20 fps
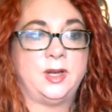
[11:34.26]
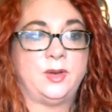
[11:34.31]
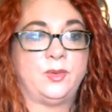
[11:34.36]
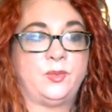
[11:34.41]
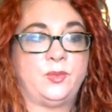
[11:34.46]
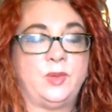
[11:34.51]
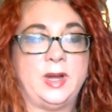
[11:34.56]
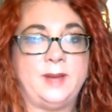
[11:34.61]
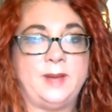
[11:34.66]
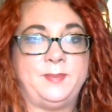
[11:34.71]

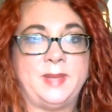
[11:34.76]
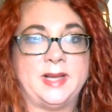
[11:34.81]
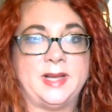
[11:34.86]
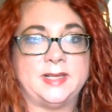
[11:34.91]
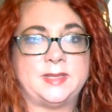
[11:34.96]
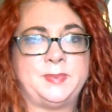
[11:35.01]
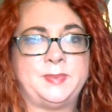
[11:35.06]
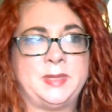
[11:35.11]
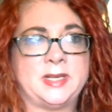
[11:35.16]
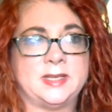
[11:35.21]
what
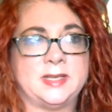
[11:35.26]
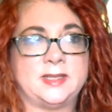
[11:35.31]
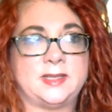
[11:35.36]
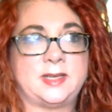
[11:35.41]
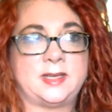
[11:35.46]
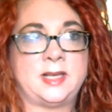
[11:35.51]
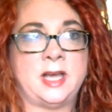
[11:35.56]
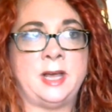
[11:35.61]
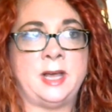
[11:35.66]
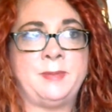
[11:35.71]
best, because
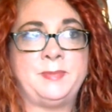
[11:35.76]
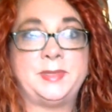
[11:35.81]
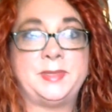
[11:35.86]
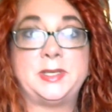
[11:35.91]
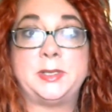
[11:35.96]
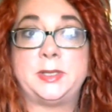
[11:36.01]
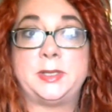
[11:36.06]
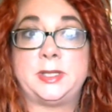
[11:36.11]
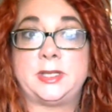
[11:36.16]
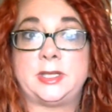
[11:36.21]
come
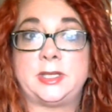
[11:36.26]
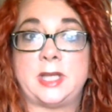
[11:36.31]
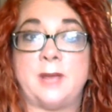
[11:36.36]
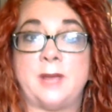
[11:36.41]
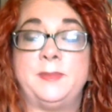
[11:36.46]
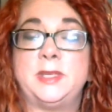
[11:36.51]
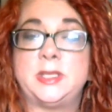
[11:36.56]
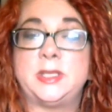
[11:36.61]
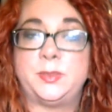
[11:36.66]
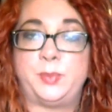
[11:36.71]

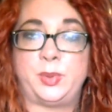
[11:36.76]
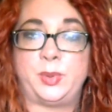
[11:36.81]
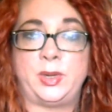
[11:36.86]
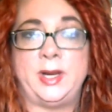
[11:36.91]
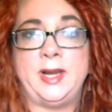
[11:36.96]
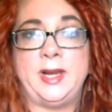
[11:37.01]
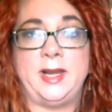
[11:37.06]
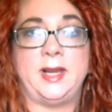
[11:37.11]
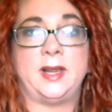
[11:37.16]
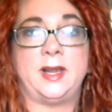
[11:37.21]
the
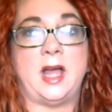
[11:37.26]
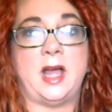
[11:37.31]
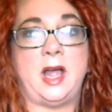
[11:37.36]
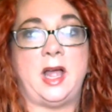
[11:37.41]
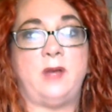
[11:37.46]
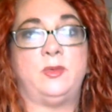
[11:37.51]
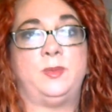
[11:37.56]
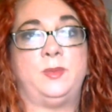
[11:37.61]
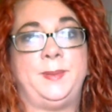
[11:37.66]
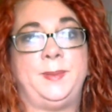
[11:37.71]
spring, I
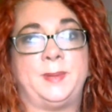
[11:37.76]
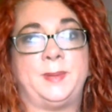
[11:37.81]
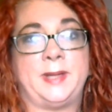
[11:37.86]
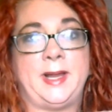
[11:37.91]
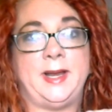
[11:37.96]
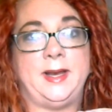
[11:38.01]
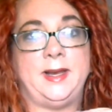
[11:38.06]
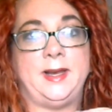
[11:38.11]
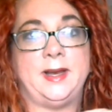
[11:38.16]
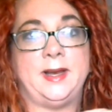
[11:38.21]
will be
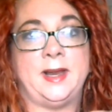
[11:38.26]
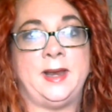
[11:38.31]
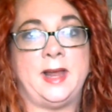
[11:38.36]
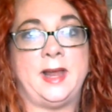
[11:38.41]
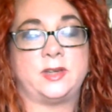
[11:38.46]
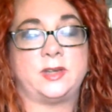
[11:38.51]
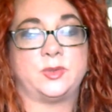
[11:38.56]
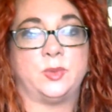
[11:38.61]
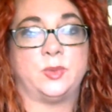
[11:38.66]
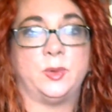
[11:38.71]
planting an
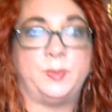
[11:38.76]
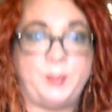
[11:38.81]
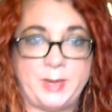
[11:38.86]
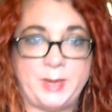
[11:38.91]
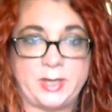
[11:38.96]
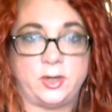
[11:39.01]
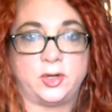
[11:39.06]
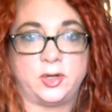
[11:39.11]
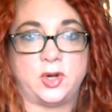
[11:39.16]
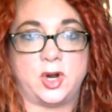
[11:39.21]
actual
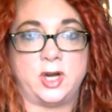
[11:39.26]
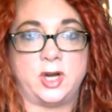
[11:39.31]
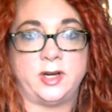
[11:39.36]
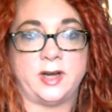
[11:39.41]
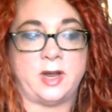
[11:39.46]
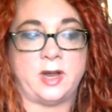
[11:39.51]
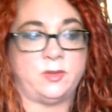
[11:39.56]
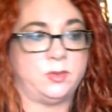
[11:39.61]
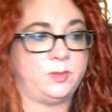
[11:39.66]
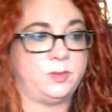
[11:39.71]
bigger garden.
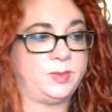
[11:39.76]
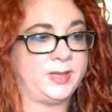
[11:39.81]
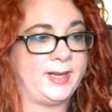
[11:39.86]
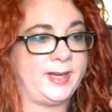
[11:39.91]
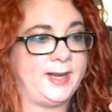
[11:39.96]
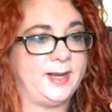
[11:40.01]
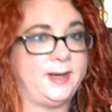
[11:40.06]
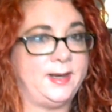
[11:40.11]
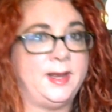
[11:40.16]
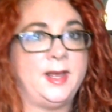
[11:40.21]
I will
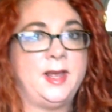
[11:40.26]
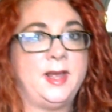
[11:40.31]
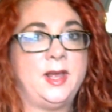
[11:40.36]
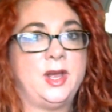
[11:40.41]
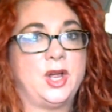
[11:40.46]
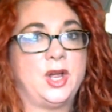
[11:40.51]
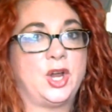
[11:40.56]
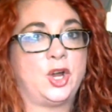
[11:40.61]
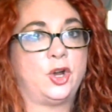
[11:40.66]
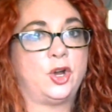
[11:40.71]
plant
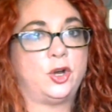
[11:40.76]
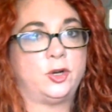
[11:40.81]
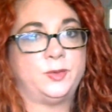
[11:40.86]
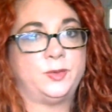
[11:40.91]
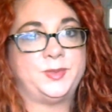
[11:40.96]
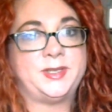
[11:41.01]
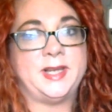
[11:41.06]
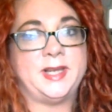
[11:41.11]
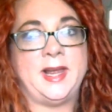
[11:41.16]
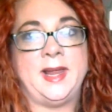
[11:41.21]

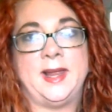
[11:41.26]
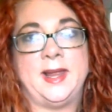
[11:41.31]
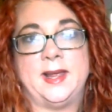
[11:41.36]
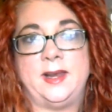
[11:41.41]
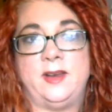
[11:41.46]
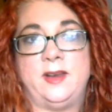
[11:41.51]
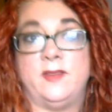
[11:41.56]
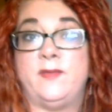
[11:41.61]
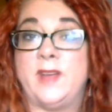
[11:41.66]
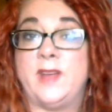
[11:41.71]
herbs
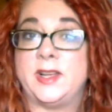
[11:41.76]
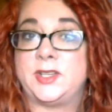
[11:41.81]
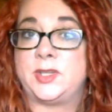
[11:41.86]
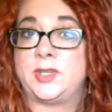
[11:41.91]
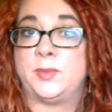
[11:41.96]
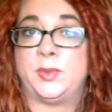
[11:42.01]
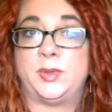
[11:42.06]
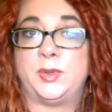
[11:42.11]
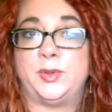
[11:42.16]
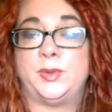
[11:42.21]
and
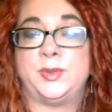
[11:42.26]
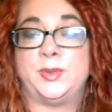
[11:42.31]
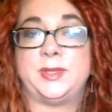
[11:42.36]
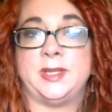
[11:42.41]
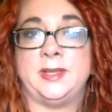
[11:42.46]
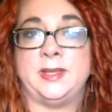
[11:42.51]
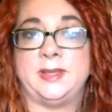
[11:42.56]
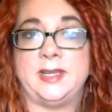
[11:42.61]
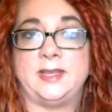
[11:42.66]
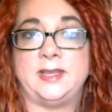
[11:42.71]
vegetables
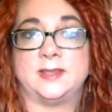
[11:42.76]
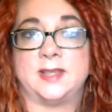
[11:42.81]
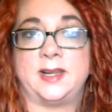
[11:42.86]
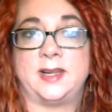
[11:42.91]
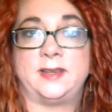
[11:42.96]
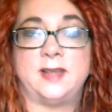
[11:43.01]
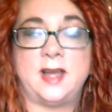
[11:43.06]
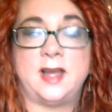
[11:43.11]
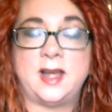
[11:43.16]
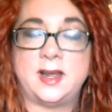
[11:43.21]
and things like
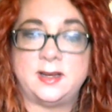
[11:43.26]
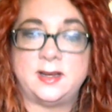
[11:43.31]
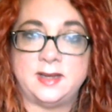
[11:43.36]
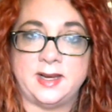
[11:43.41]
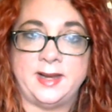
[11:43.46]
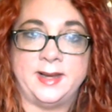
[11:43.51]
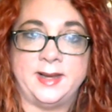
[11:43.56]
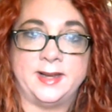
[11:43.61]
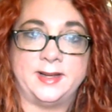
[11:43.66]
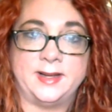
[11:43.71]
that.
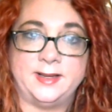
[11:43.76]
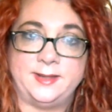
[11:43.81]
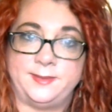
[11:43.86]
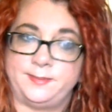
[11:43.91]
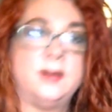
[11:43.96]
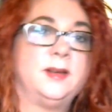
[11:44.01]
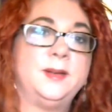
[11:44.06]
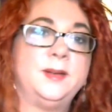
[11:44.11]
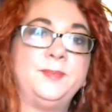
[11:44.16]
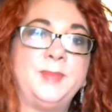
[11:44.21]

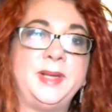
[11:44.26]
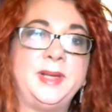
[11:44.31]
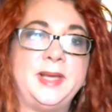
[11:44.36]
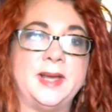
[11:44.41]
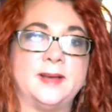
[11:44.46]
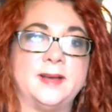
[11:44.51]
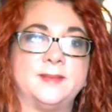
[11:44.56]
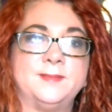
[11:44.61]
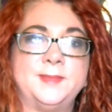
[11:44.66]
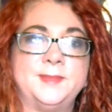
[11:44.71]
But
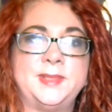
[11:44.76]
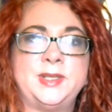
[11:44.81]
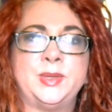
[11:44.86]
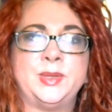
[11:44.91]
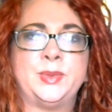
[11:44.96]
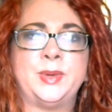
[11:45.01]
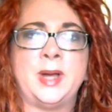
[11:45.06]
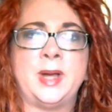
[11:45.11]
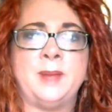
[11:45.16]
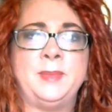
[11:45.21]
yeah,
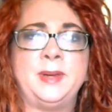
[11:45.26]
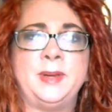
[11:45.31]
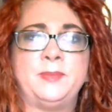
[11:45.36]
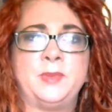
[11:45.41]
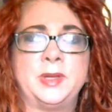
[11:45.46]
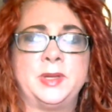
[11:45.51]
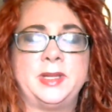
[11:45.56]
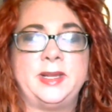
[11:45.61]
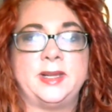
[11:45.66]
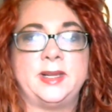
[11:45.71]
so I'm
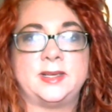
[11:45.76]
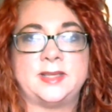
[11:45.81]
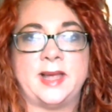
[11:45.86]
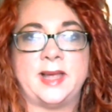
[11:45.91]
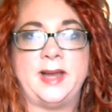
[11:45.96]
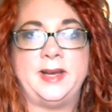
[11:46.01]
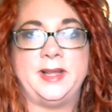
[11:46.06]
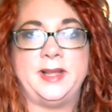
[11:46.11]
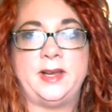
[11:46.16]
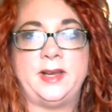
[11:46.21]
really
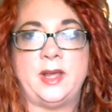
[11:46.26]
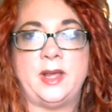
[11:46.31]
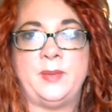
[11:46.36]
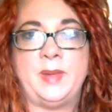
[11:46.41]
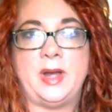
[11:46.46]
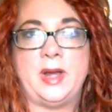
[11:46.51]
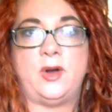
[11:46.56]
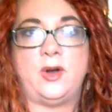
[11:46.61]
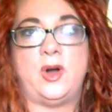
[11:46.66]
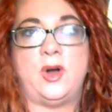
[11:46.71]
excited
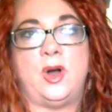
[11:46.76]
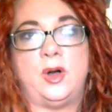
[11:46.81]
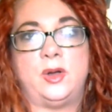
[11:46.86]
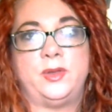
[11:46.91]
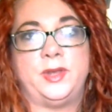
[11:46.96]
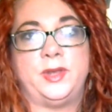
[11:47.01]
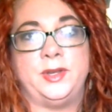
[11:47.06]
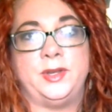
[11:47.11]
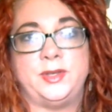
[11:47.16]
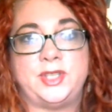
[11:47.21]
about all
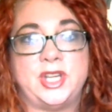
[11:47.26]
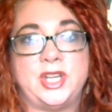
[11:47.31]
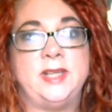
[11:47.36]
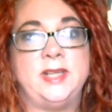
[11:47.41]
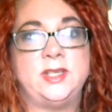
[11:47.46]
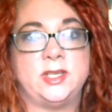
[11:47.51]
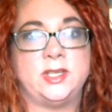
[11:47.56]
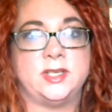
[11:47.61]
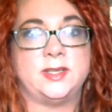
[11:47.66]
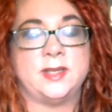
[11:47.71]
the
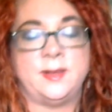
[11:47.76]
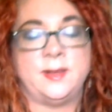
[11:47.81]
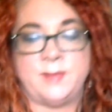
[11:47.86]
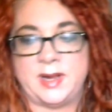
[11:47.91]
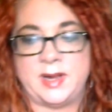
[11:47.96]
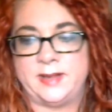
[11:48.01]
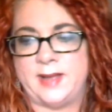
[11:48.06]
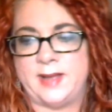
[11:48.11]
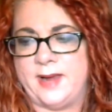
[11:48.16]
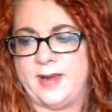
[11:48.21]
changes in
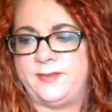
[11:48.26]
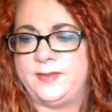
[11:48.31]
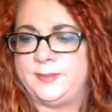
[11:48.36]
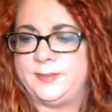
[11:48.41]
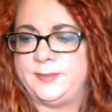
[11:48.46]
my life.